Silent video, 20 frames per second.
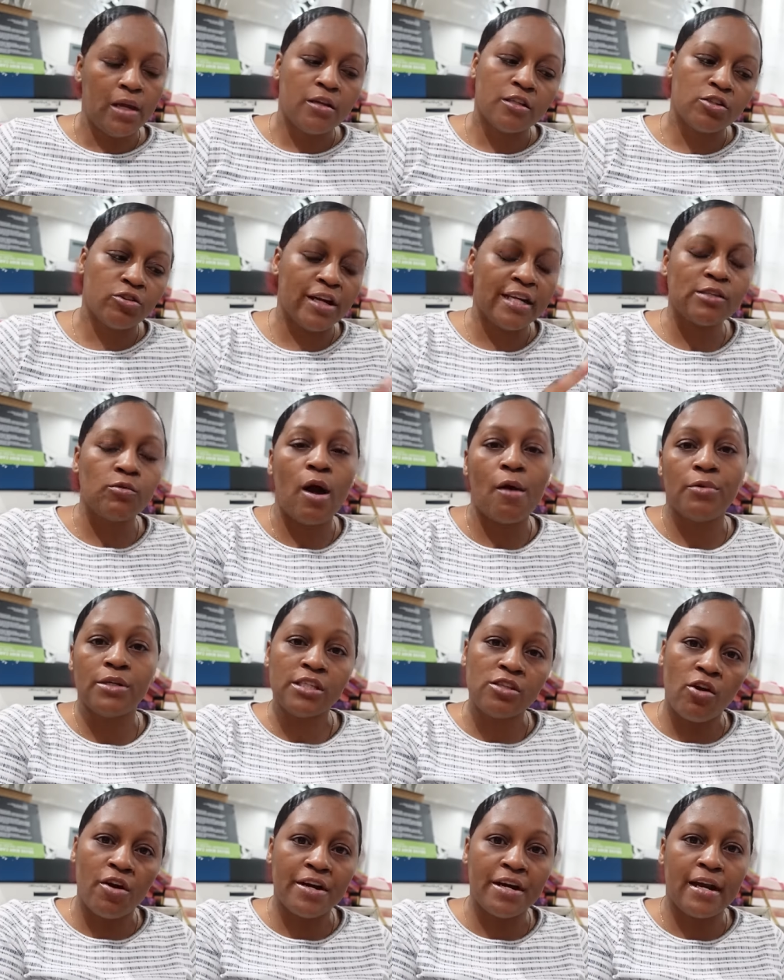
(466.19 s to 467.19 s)
So that's why we're
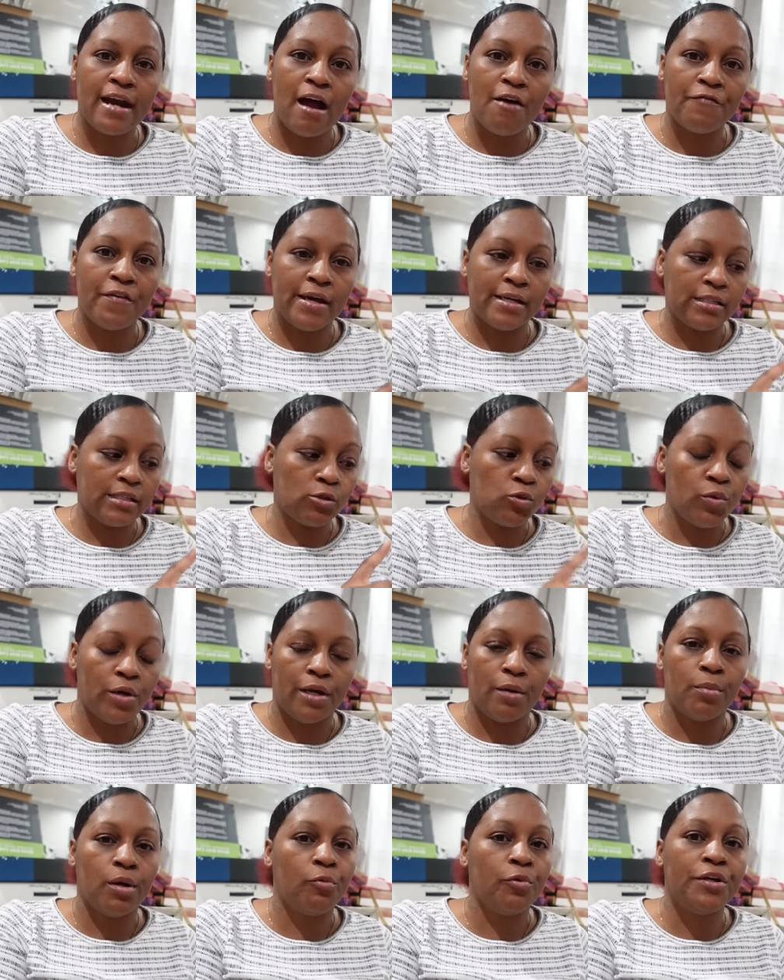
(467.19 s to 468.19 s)
starting it off at
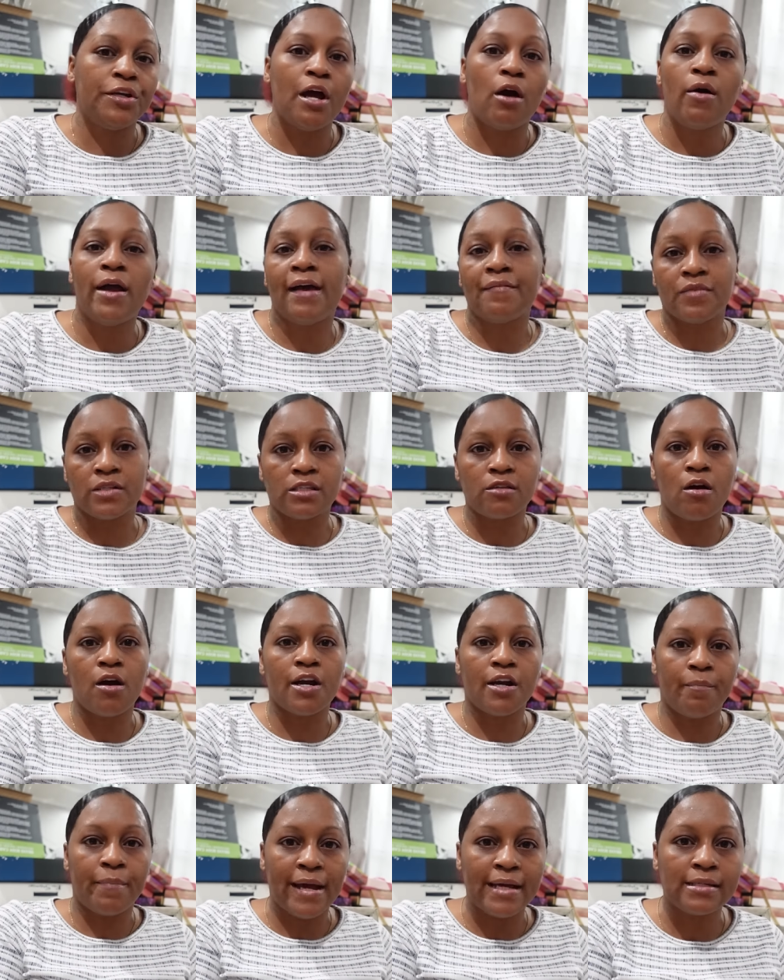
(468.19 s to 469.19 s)
20. But we don't have to start
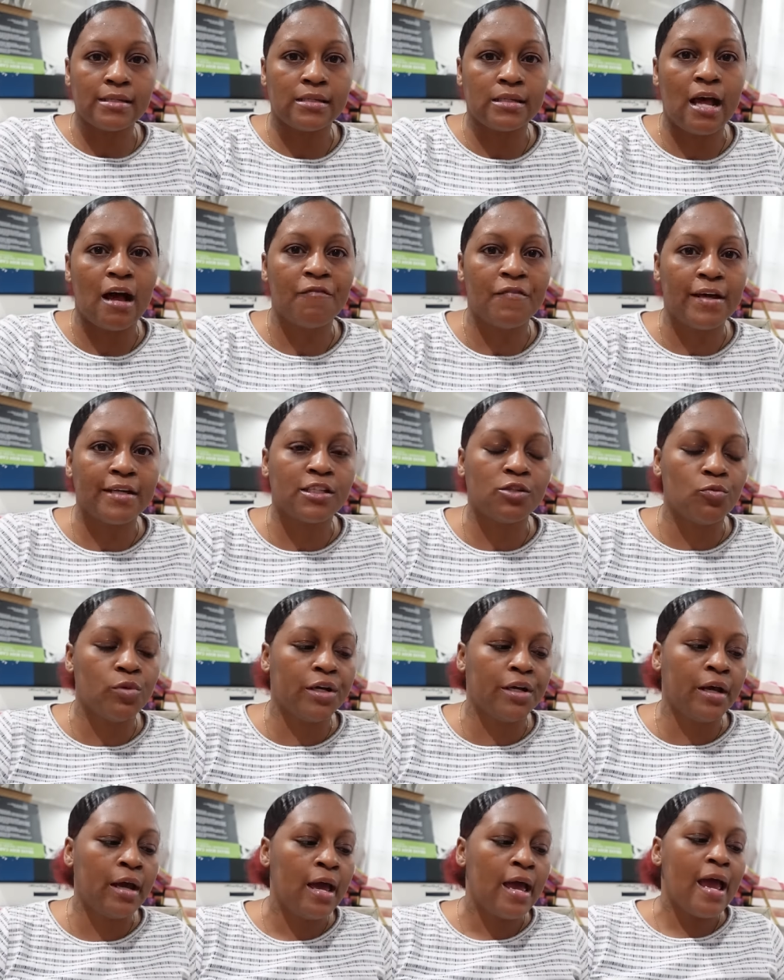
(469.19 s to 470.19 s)
the baskets off at
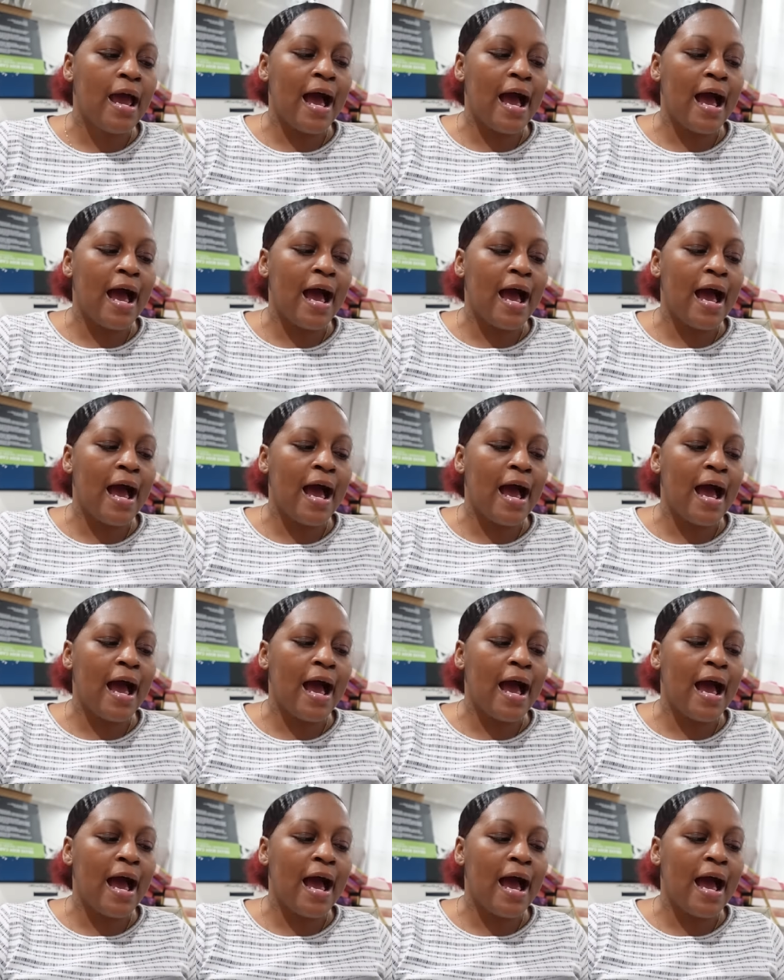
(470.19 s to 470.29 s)
20.